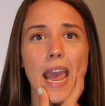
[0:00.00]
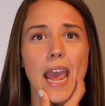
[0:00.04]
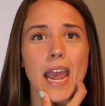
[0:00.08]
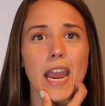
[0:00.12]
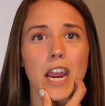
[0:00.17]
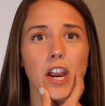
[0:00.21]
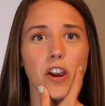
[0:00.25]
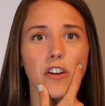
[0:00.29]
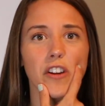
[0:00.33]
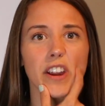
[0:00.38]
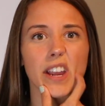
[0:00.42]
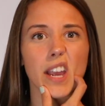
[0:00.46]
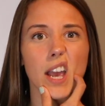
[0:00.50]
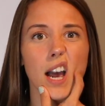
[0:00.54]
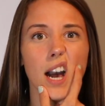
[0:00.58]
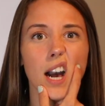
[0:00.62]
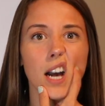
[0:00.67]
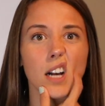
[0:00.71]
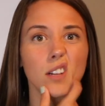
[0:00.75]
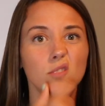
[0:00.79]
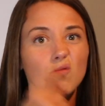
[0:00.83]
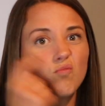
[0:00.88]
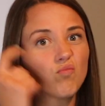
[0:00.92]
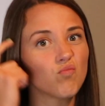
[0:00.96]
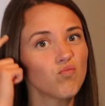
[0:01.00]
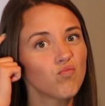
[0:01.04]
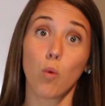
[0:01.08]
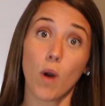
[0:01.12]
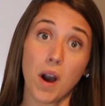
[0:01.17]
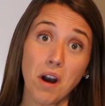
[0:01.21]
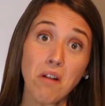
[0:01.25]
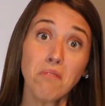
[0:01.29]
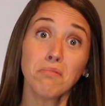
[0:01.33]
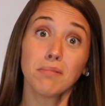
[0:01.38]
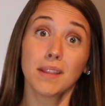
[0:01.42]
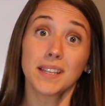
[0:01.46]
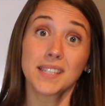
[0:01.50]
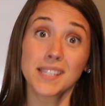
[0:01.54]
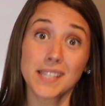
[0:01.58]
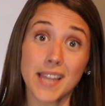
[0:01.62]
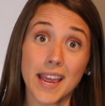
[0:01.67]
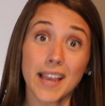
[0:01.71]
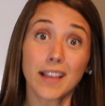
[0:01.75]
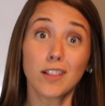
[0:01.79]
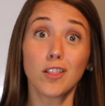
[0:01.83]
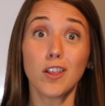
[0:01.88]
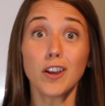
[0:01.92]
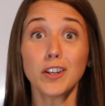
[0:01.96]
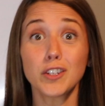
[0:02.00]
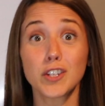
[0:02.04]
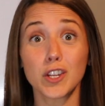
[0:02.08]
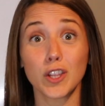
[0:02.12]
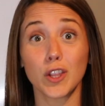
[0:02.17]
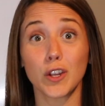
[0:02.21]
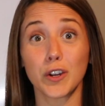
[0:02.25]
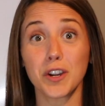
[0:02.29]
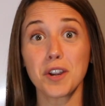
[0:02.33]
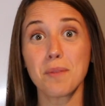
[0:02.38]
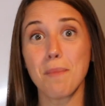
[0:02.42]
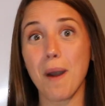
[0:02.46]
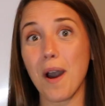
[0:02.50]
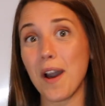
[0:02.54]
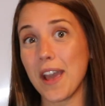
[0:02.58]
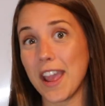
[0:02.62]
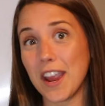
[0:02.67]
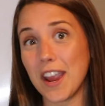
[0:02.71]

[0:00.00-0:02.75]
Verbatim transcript: area? Well, let's take a look to learn about